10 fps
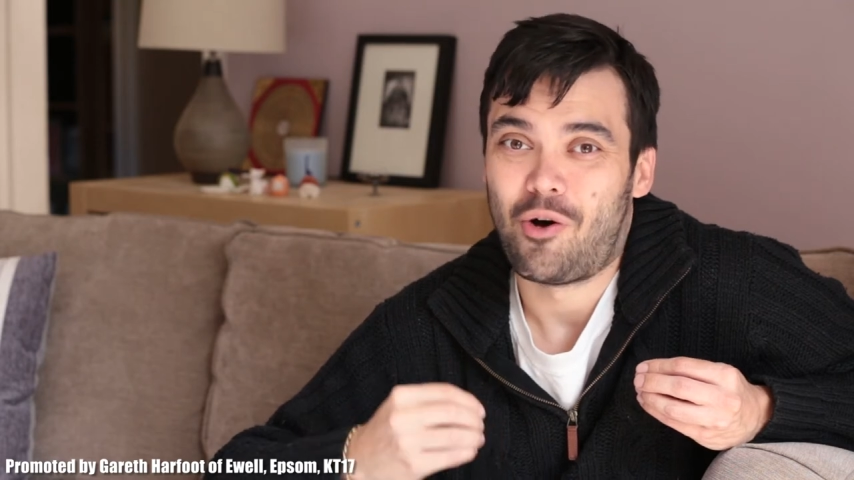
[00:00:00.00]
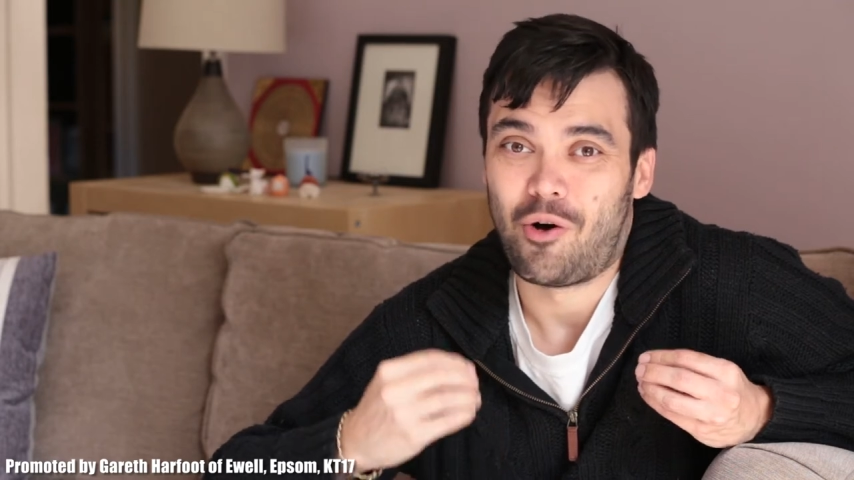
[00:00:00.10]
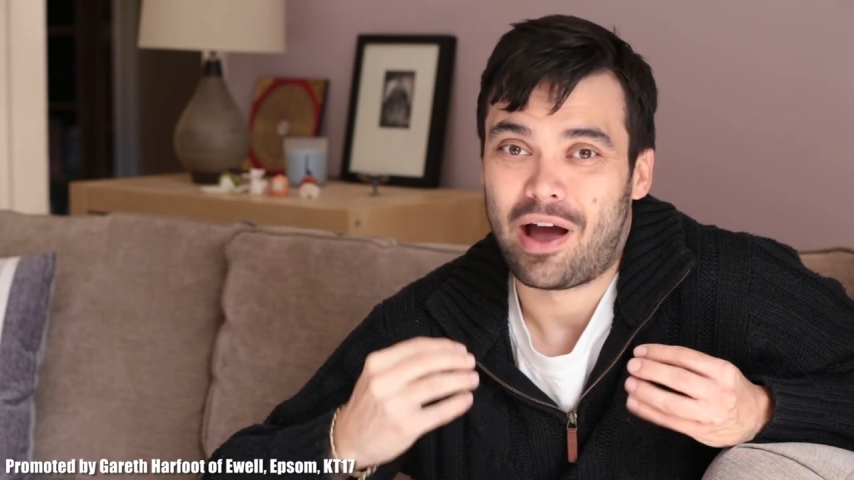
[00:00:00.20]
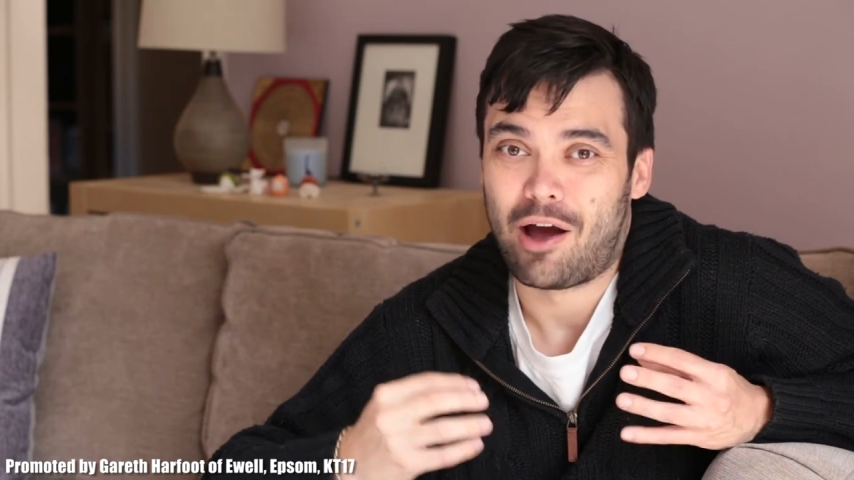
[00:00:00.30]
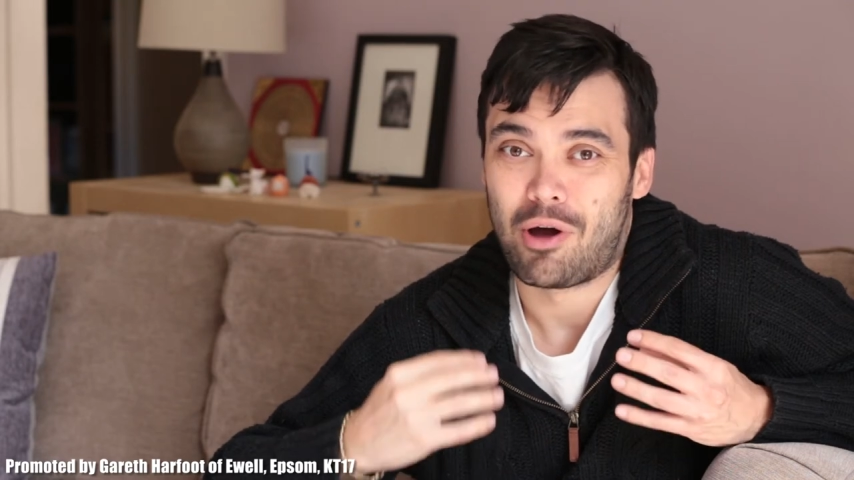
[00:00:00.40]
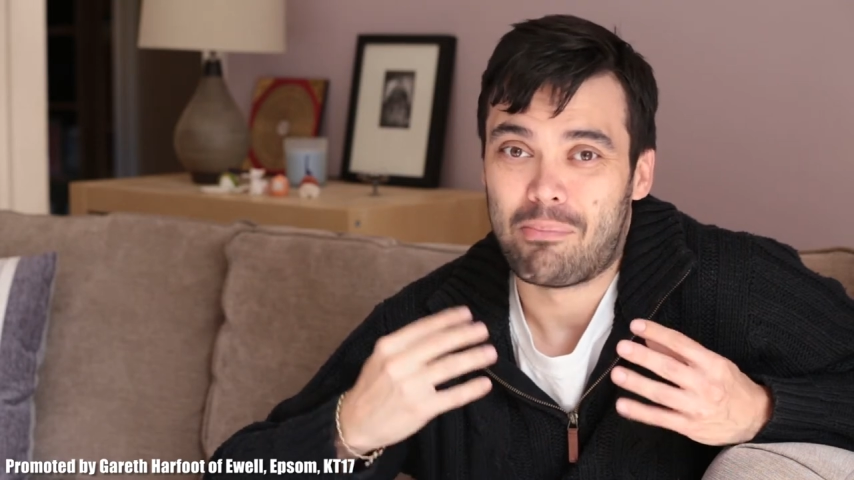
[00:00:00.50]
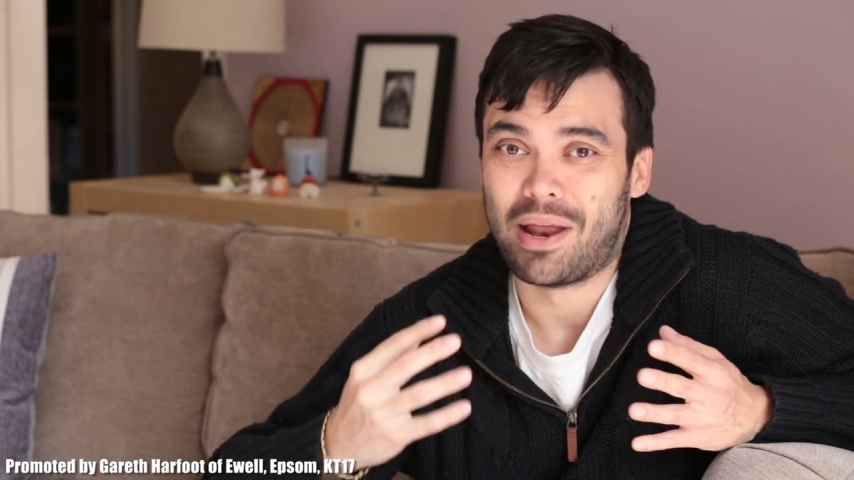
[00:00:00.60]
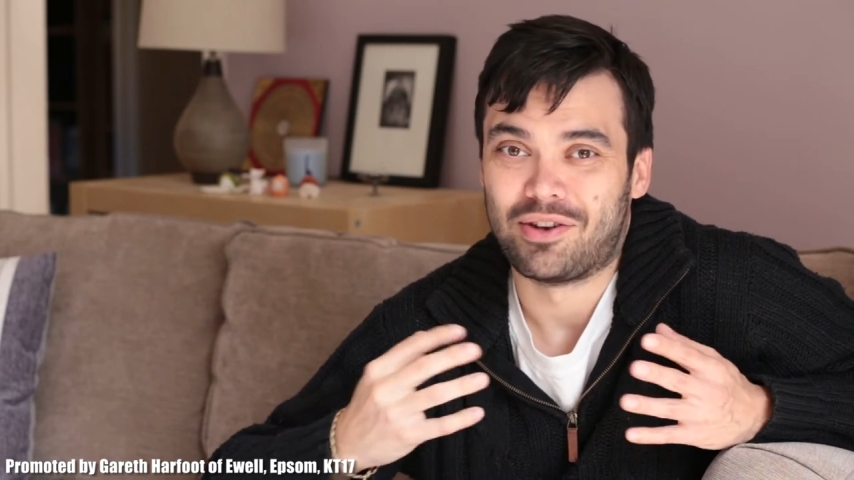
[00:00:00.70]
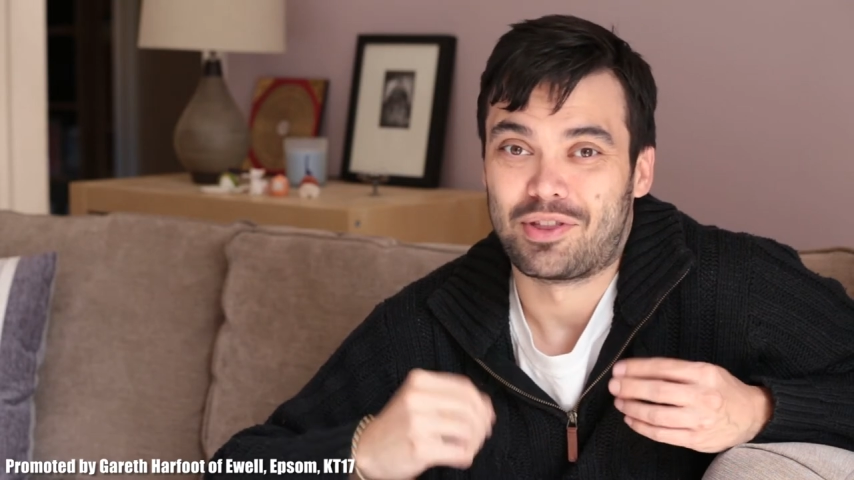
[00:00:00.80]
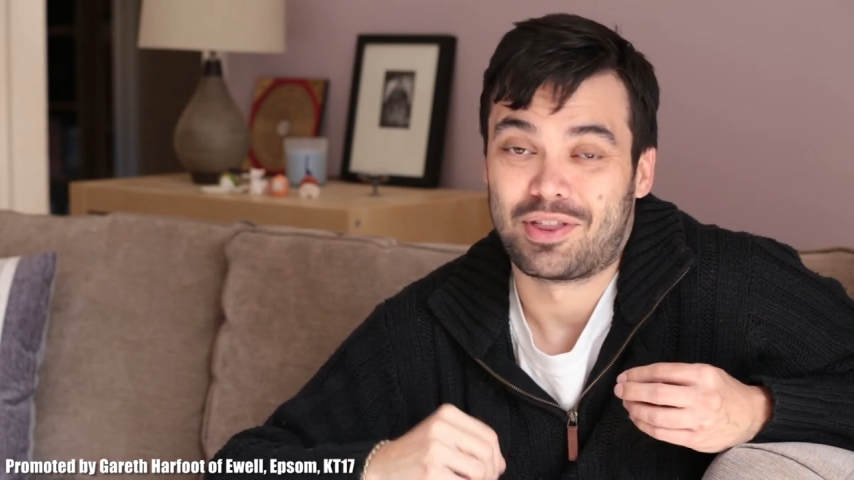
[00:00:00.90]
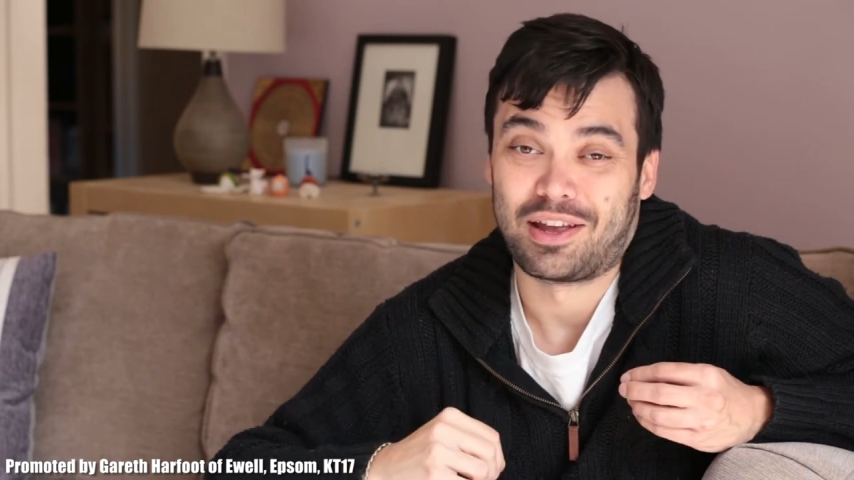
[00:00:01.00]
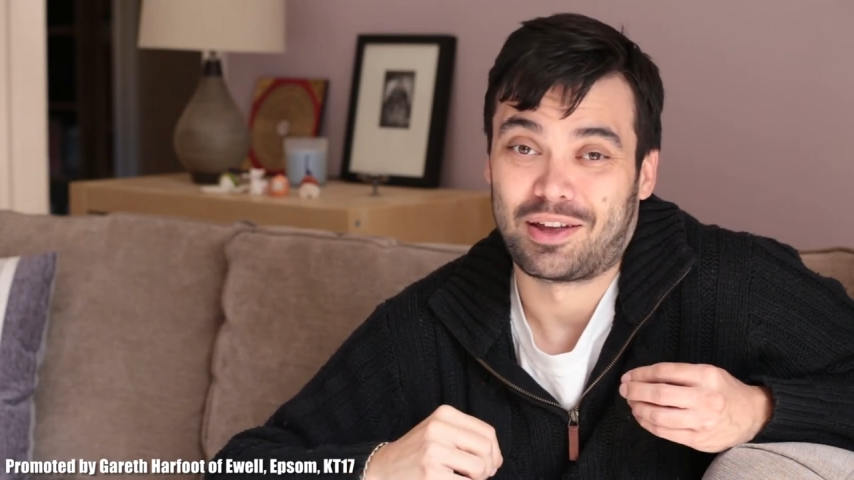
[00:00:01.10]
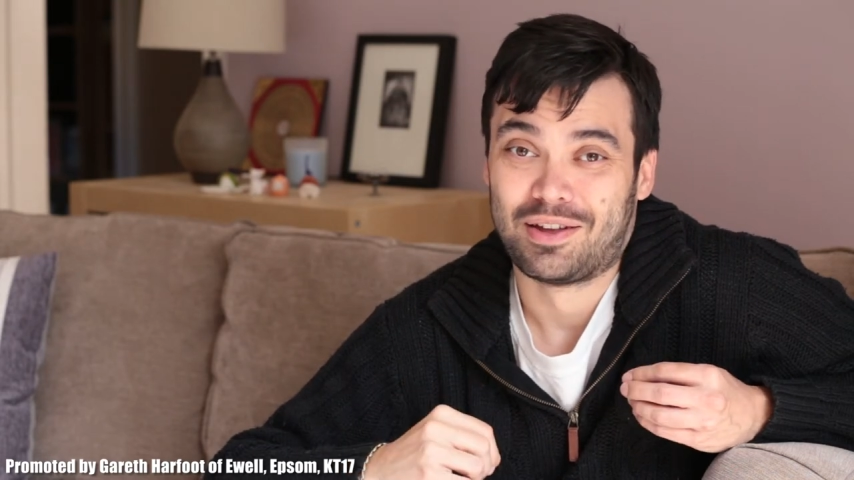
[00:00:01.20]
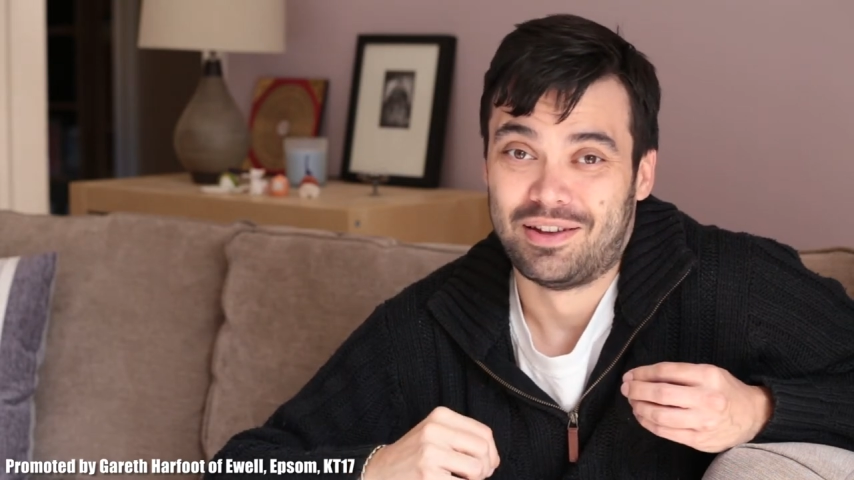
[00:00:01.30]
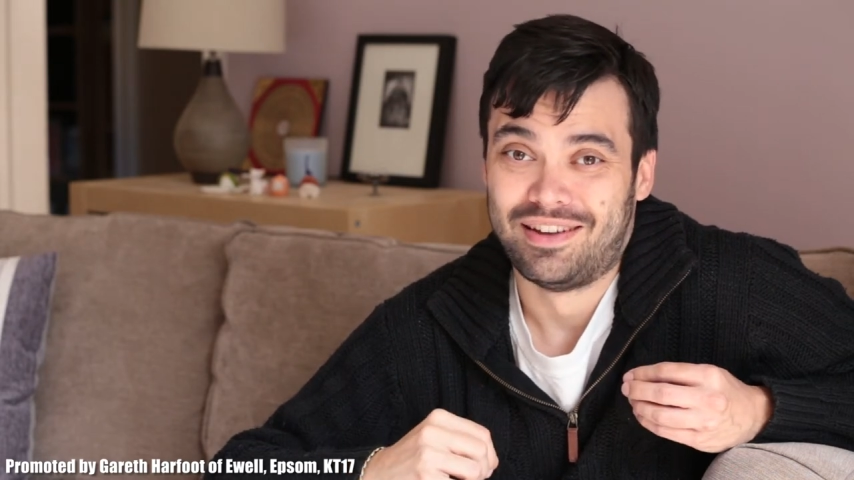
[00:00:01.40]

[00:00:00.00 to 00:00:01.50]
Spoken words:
or how I'm meant to think.